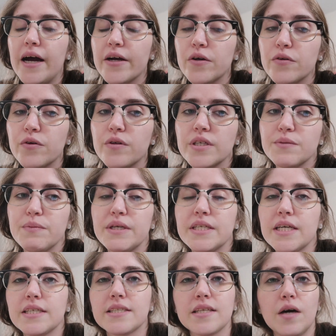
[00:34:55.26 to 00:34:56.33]
I go through this
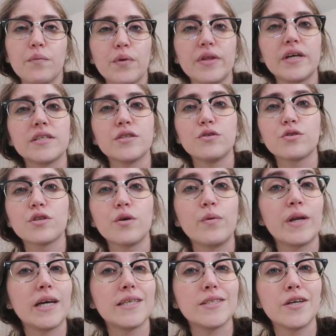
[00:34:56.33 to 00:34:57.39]
midday slump, and that's usually
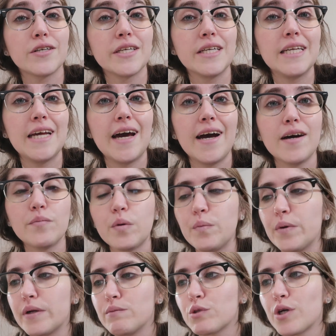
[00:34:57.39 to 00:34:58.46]
when I start to nap,
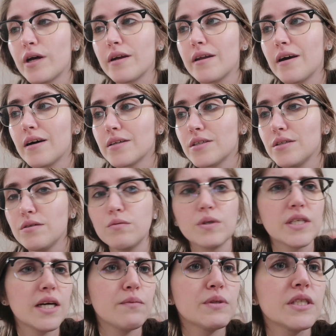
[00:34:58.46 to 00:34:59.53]
but I'm trying not to.
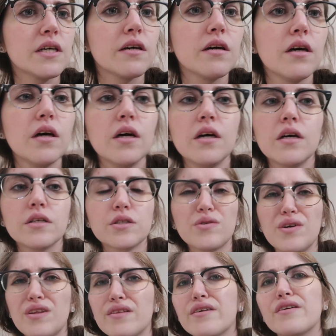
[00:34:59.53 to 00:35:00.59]
What time is it? It's
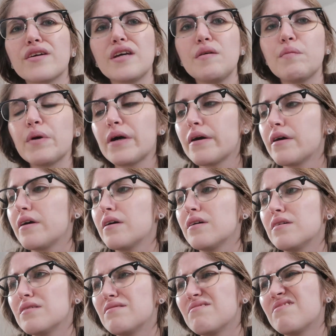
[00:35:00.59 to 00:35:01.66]
three thirty, but
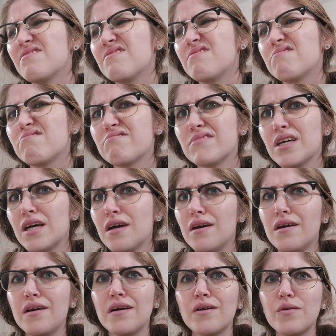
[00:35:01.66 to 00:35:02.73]

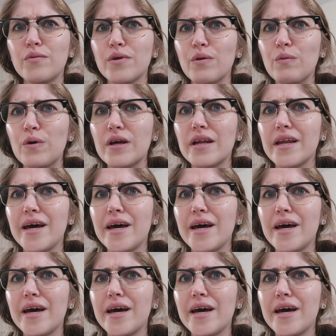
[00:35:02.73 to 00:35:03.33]
I don't really want to